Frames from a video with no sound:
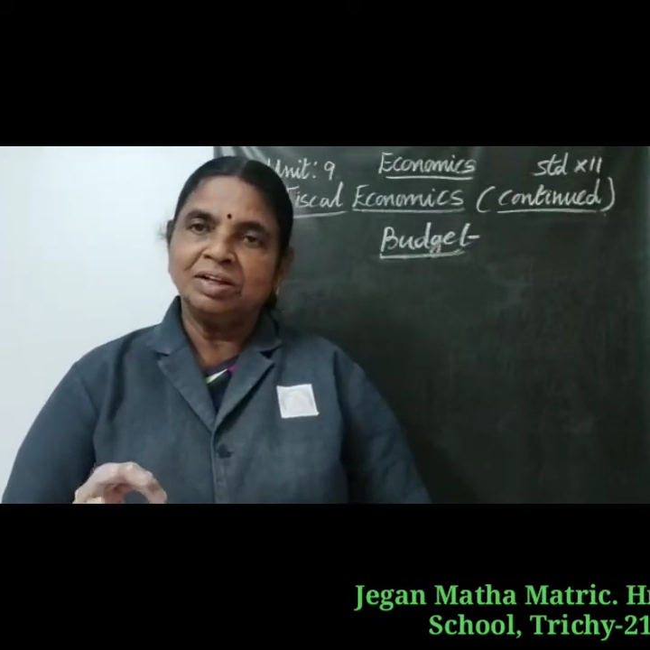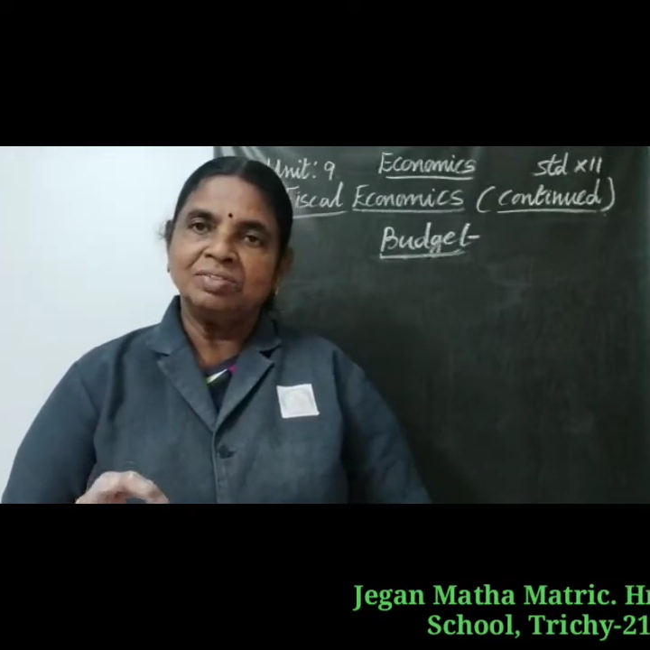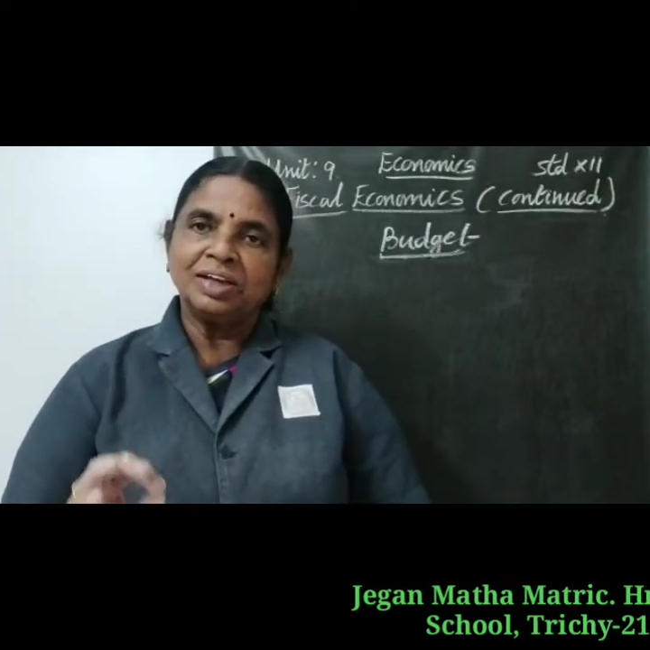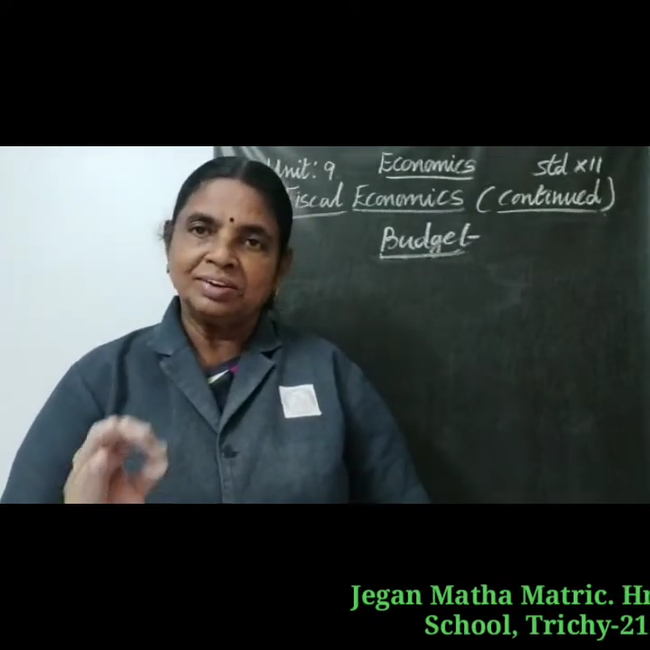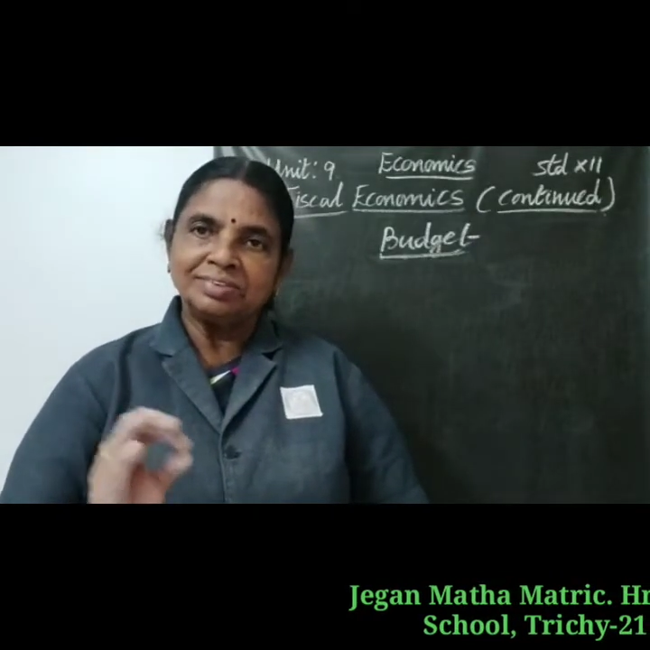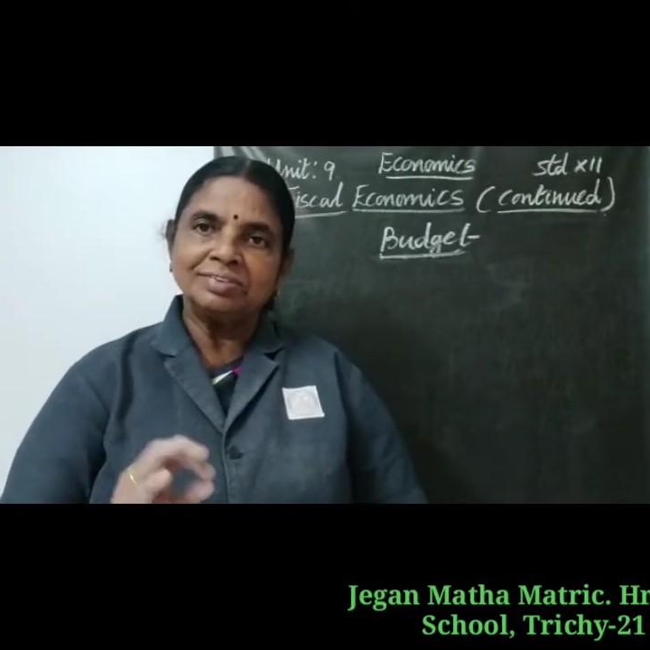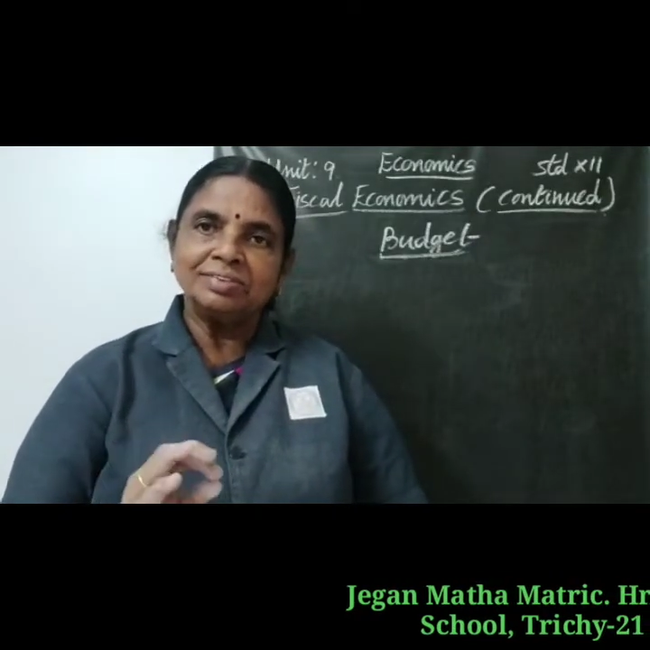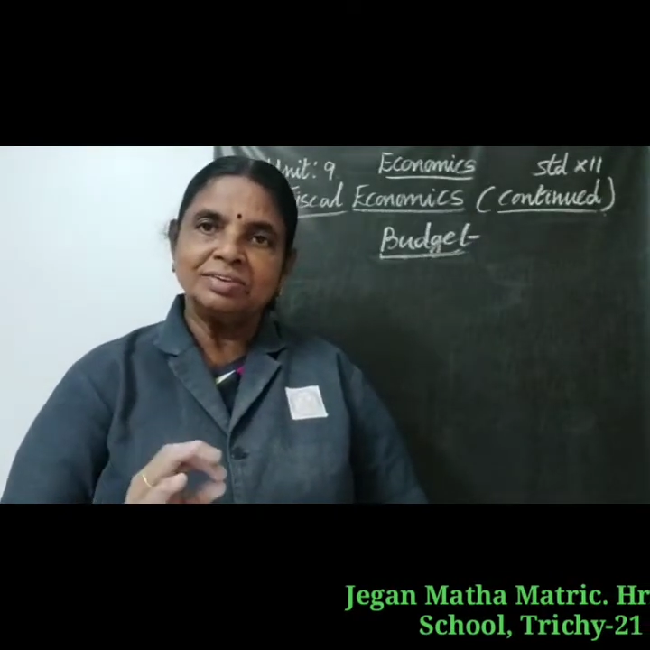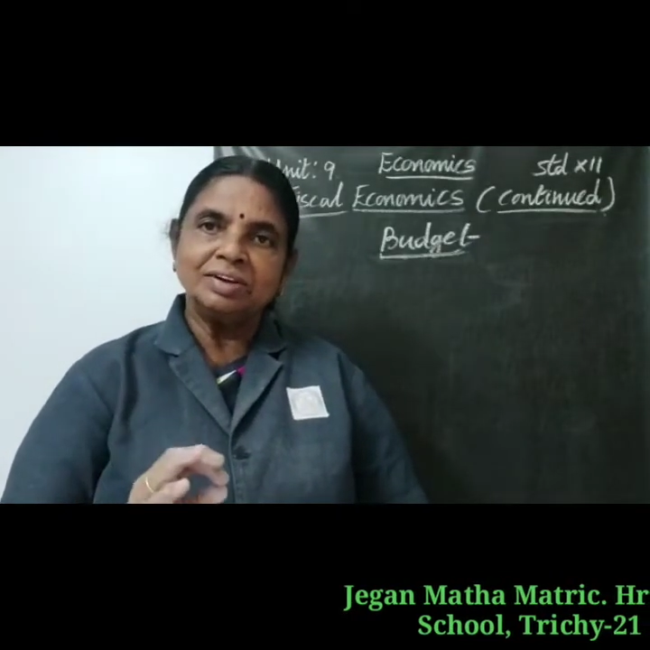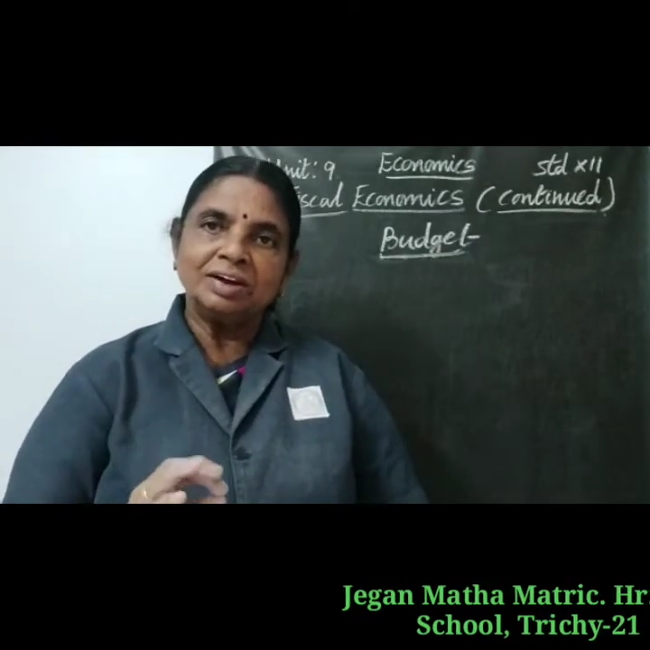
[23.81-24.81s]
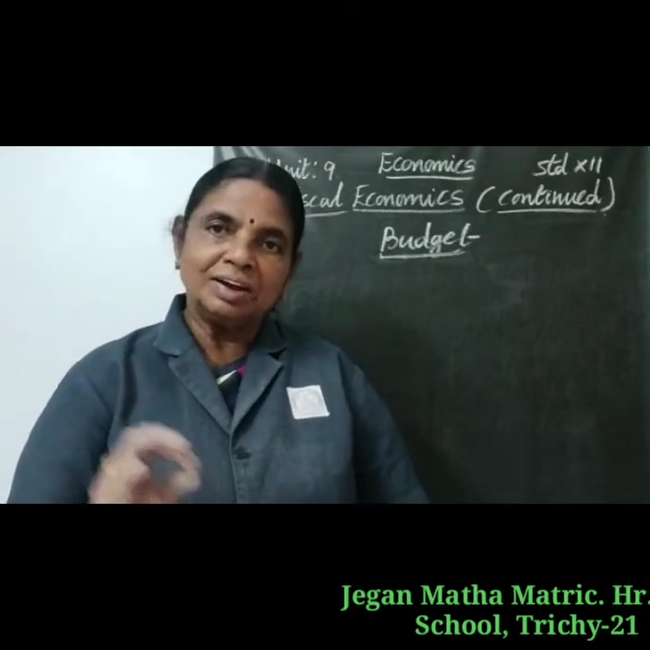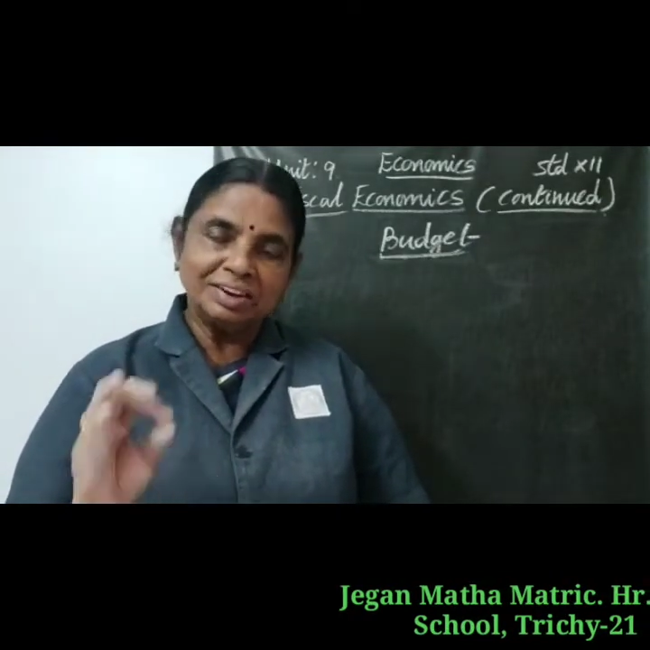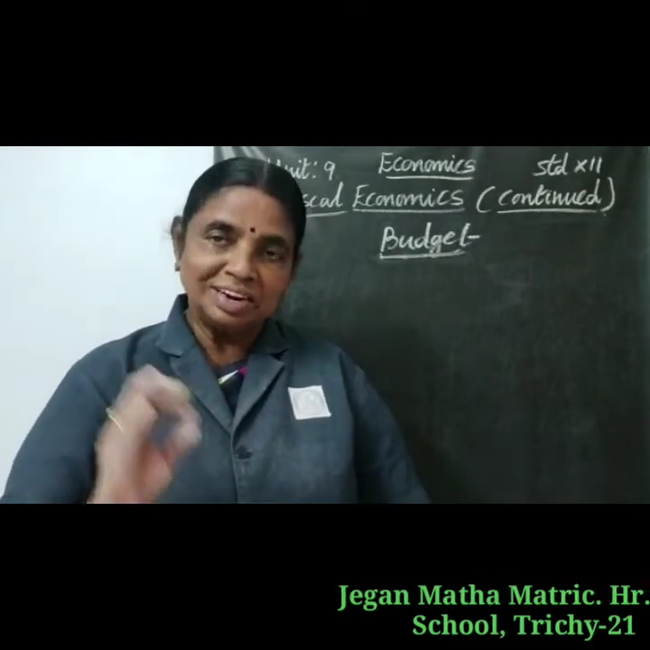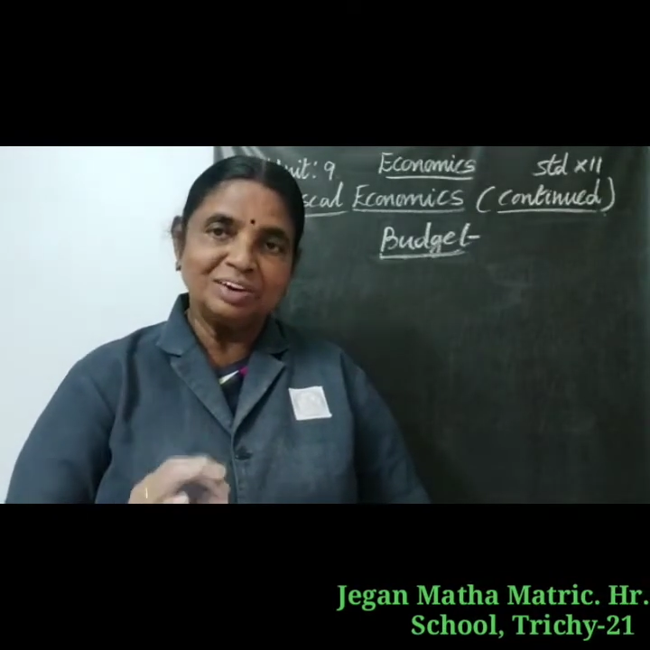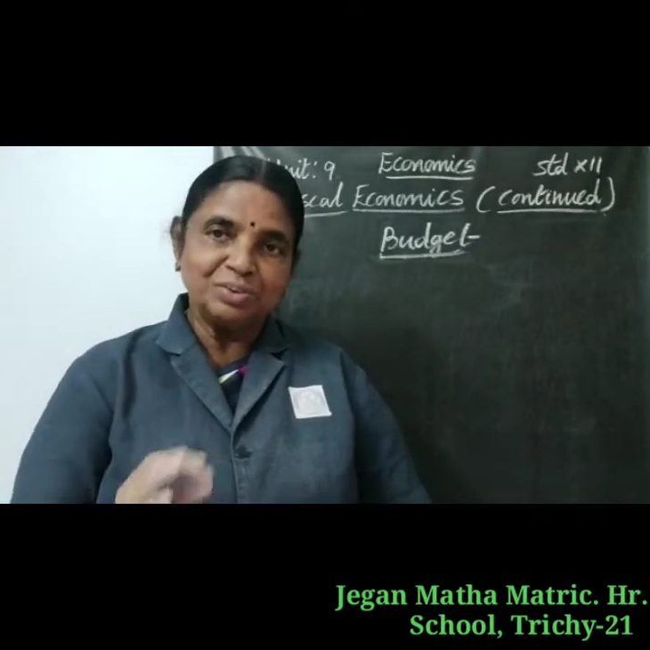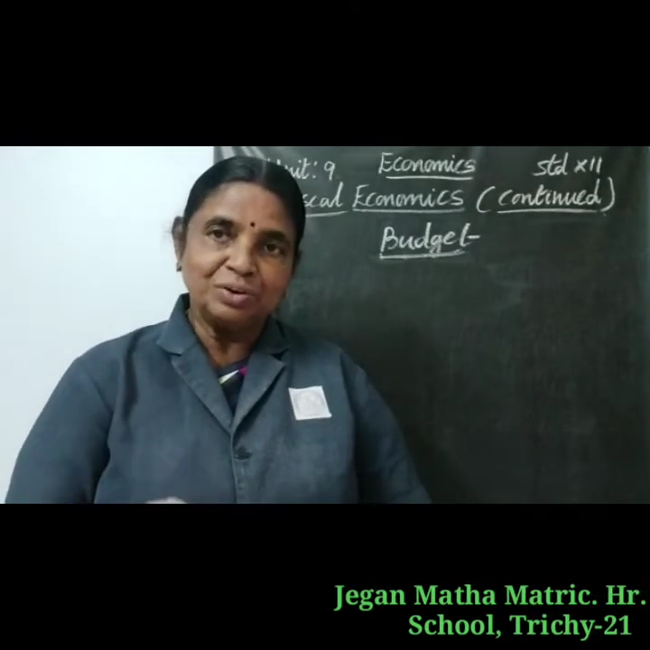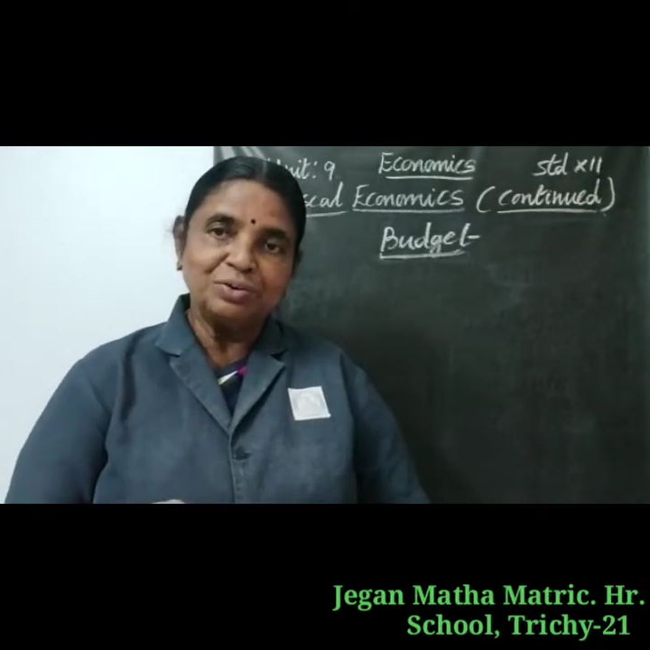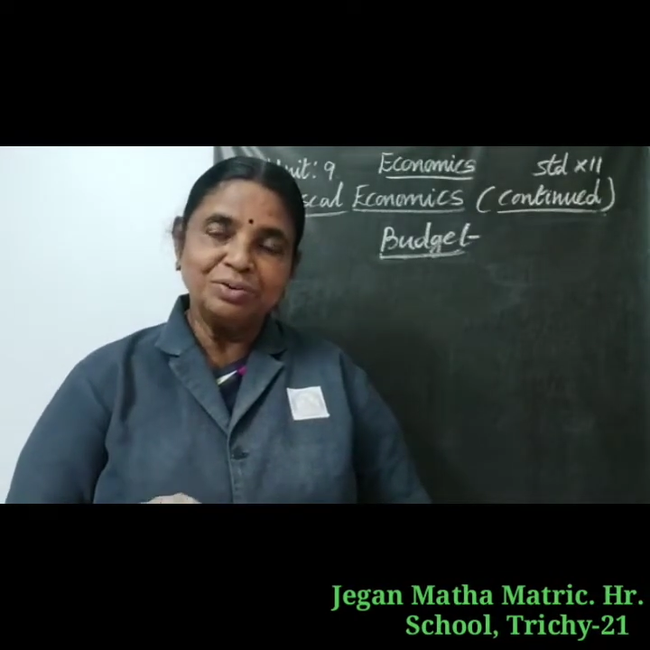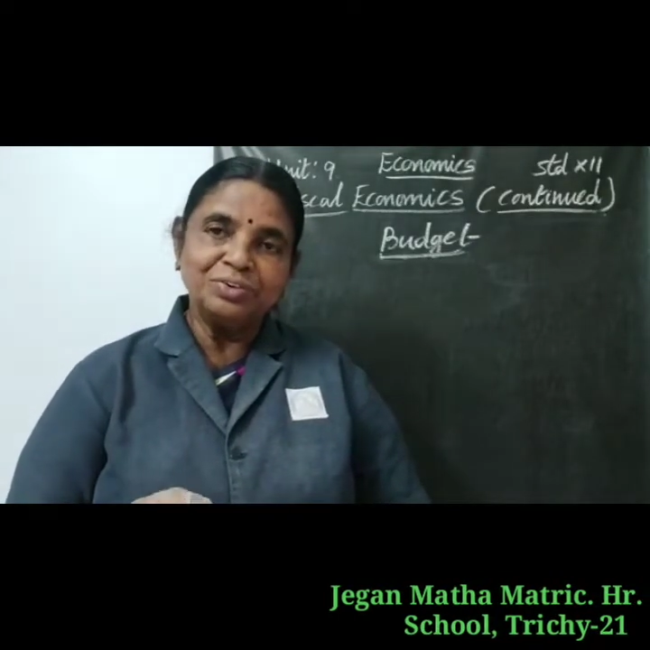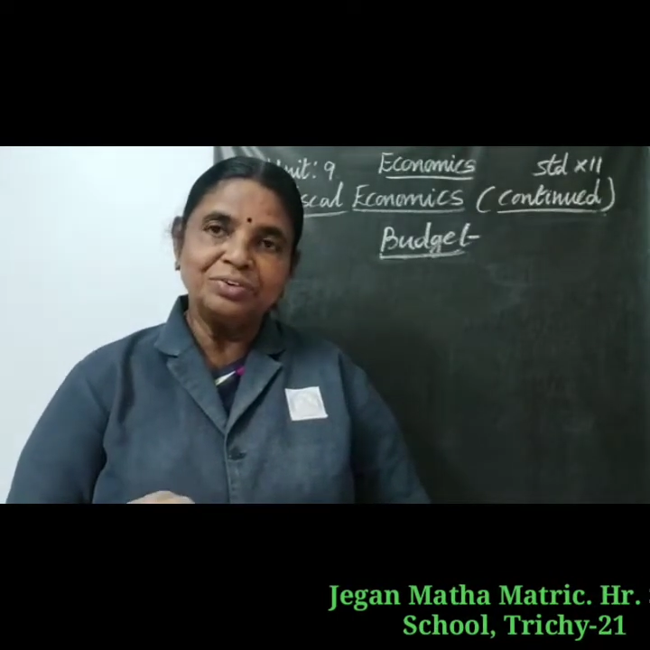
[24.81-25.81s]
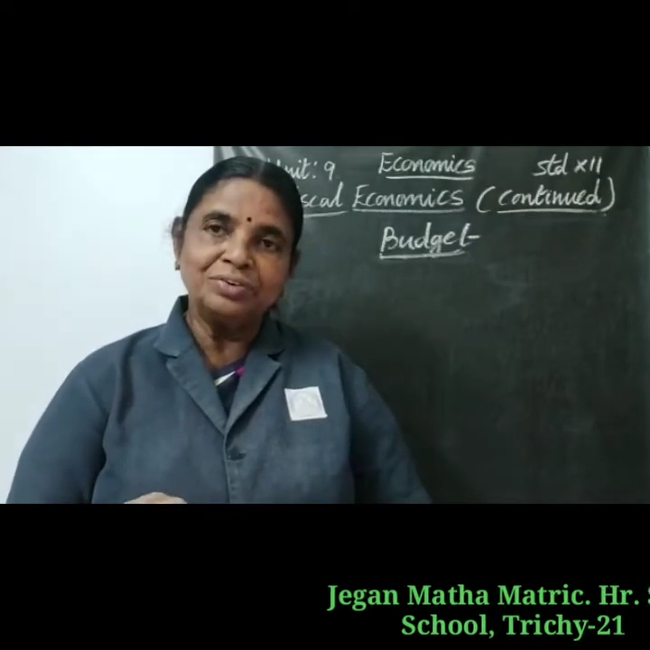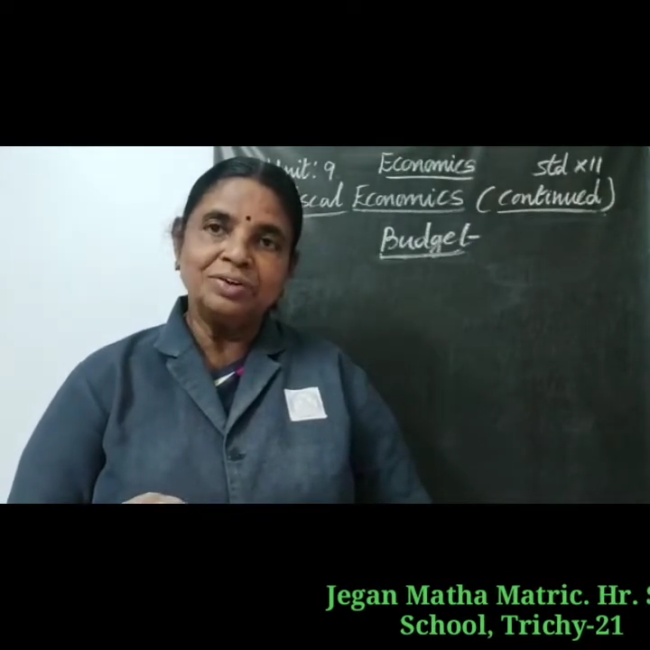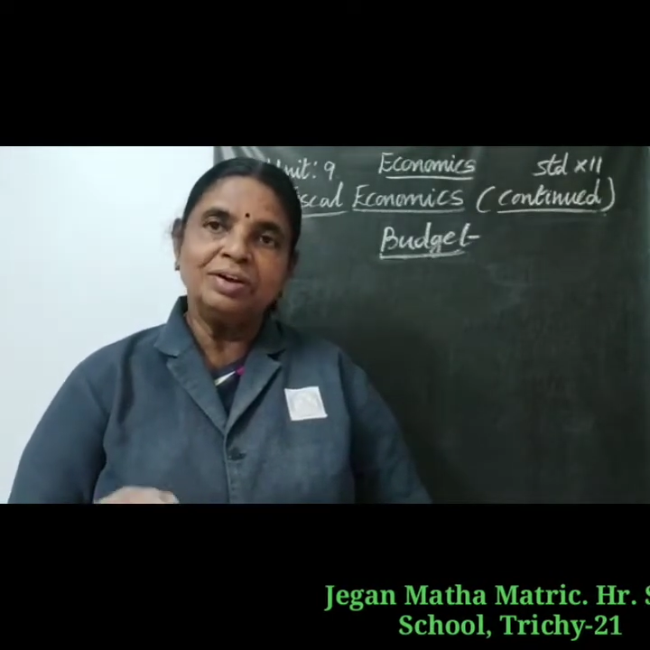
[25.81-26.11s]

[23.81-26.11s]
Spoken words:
That is, it includes